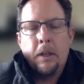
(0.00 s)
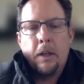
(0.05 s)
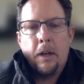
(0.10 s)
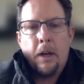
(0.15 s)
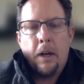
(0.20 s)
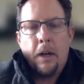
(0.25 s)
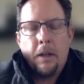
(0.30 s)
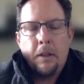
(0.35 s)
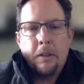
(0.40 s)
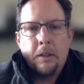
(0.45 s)

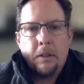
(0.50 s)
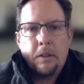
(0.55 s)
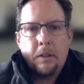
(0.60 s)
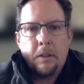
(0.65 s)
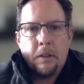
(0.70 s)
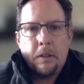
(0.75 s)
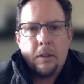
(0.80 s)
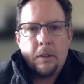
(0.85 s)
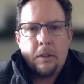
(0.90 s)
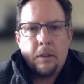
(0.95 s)

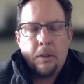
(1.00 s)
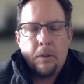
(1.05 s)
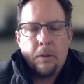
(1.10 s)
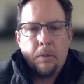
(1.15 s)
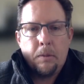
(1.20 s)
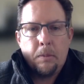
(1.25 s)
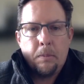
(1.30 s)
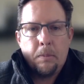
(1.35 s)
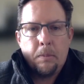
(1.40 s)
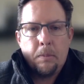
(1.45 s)
that's
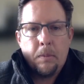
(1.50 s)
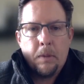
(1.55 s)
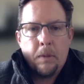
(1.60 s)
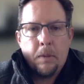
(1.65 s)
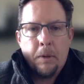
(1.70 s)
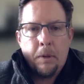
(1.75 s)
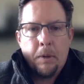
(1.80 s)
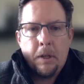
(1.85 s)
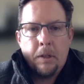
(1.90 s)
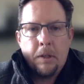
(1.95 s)
still
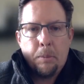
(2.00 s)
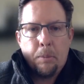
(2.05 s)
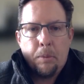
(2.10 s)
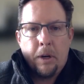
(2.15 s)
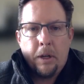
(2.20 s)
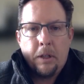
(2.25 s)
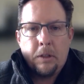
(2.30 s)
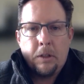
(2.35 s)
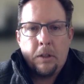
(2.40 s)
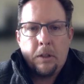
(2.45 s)
coming into
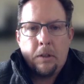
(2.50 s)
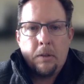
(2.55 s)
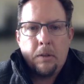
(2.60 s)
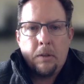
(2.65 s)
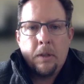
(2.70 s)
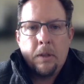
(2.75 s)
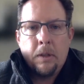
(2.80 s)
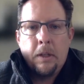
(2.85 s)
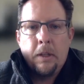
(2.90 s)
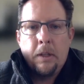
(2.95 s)
pressure.
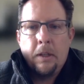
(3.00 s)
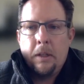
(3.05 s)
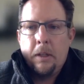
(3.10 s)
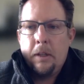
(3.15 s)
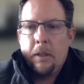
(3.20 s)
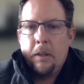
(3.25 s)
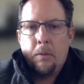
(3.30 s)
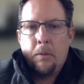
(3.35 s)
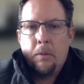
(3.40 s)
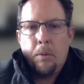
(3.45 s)

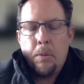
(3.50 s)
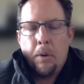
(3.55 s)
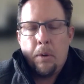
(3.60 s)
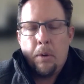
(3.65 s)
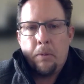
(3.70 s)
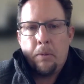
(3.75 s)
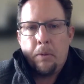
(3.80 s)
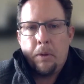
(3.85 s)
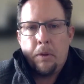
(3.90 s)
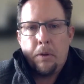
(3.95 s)
We're
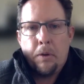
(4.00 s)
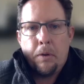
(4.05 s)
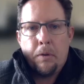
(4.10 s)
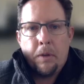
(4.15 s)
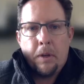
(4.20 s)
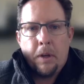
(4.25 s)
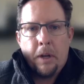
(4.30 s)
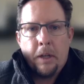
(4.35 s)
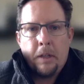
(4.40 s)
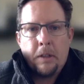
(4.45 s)
working with you over
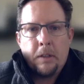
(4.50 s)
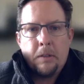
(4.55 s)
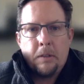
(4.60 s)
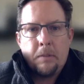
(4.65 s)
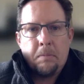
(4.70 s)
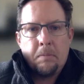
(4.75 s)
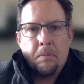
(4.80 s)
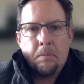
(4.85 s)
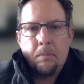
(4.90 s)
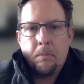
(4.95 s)
the
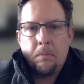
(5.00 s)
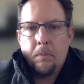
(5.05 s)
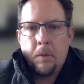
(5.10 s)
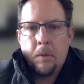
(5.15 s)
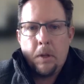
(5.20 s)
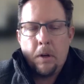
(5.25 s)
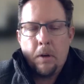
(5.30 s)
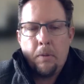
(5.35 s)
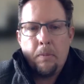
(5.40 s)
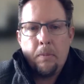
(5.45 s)
next,
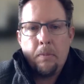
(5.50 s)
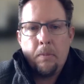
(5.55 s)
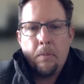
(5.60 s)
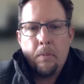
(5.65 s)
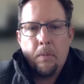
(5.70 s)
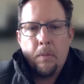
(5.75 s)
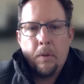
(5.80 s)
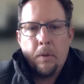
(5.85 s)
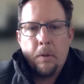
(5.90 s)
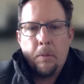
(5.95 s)
you know,
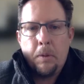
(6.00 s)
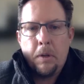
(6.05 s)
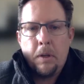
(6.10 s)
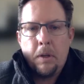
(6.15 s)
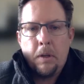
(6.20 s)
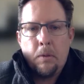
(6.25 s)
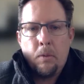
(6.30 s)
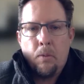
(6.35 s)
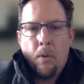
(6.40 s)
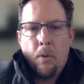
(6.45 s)
could
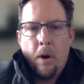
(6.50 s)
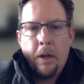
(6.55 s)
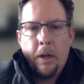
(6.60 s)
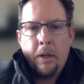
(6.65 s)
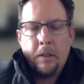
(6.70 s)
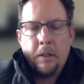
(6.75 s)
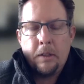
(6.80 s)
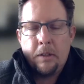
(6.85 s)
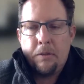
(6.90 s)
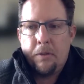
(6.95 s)
be
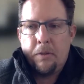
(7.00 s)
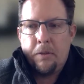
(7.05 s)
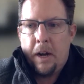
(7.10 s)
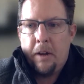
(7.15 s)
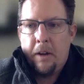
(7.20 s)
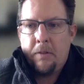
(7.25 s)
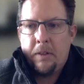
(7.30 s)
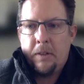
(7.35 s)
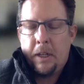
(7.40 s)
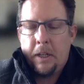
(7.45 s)
1 to
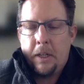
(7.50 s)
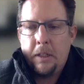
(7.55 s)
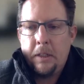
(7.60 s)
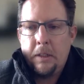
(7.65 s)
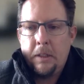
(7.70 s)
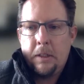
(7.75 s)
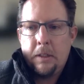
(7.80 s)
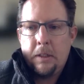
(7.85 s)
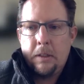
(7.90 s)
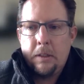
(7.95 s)
5
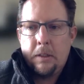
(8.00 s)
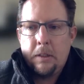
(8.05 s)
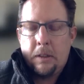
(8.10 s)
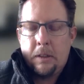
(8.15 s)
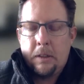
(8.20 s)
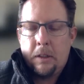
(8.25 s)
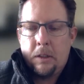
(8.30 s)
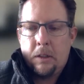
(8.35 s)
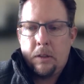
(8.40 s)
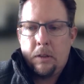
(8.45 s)
days to
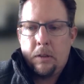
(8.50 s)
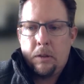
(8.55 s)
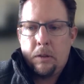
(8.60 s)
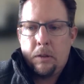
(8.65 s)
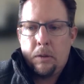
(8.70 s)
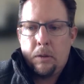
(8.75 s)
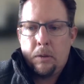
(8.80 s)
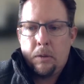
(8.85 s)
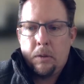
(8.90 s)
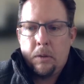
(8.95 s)
get you
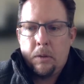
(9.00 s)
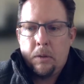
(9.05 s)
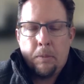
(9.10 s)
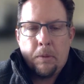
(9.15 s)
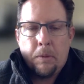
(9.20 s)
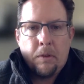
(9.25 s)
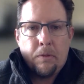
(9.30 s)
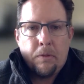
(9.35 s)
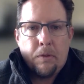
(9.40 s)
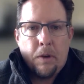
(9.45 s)
to
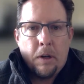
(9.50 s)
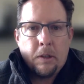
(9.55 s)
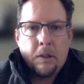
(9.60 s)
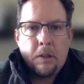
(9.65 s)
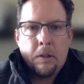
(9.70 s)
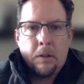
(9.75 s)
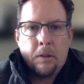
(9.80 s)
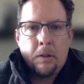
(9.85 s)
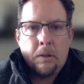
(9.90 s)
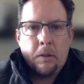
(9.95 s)
something
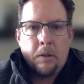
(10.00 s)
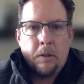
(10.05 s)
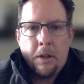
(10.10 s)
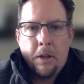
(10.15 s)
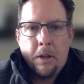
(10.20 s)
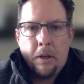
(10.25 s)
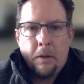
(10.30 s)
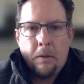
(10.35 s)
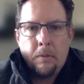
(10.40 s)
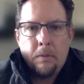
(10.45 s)
functional and
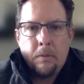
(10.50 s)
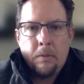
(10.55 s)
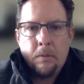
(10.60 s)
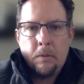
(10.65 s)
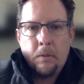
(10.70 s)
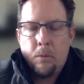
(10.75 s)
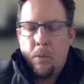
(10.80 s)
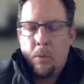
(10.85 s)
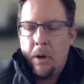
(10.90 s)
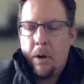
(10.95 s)
then
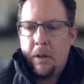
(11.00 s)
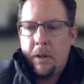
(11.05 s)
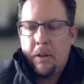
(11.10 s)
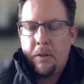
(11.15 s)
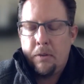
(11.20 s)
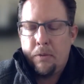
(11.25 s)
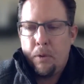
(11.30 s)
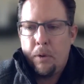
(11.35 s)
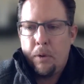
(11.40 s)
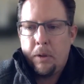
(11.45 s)
1
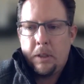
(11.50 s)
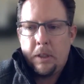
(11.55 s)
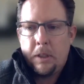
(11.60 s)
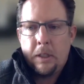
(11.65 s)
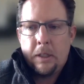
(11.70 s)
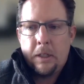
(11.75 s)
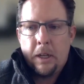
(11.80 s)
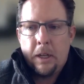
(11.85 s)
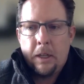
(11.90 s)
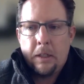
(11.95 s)
to
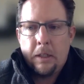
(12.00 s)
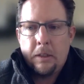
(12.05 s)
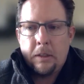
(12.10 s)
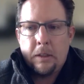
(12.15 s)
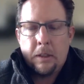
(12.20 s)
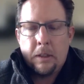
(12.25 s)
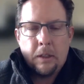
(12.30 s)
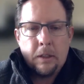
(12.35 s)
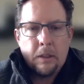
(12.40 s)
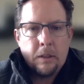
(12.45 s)
14 days
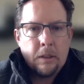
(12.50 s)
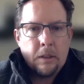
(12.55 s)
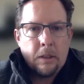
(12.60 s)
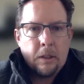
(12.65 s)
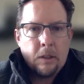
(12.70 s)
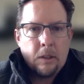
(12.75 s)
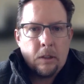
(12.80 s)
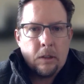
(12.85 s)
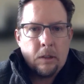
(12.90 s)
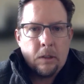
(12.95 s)
to
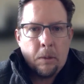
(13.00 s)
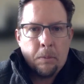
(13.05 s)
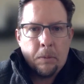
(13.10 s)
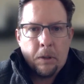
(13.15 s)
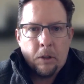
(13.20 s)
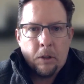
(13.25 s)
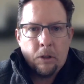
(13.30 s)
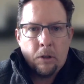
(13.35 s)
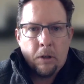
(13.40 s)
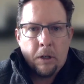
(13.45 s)
get you
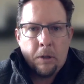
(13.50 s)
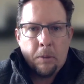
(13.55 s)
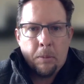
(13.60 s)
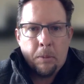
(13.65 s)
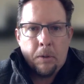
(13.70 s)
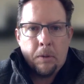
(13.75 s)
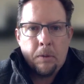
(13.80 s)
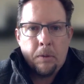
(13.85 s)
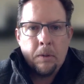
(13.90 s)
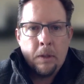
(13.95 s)
something
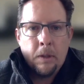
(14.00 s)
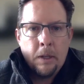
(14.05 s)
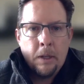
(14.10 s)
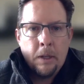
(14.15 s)
drinkable.